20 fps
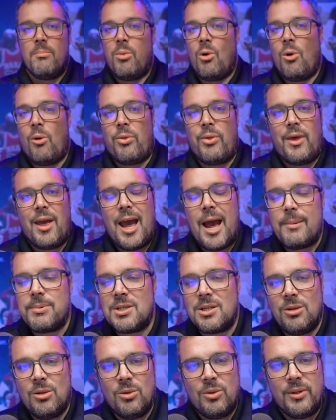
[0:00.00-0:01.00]
Both
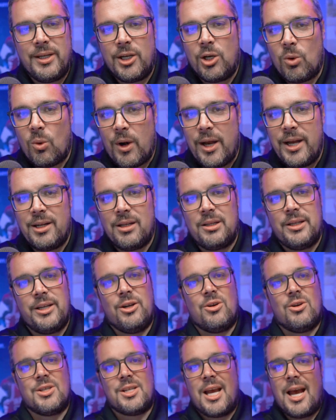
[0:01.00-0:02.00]
absolutely great
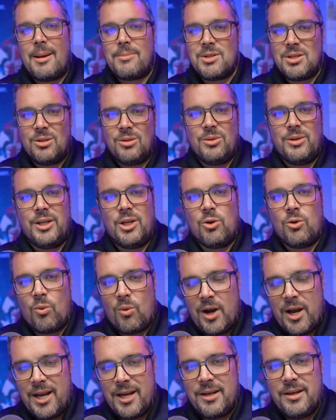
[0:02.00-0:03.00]
leaders, absolutely
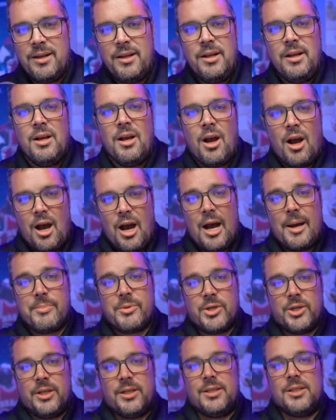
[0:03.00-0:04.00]
great
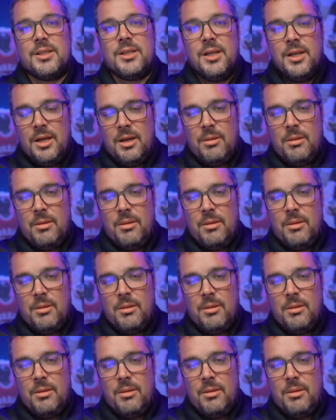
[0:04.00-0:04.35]
options.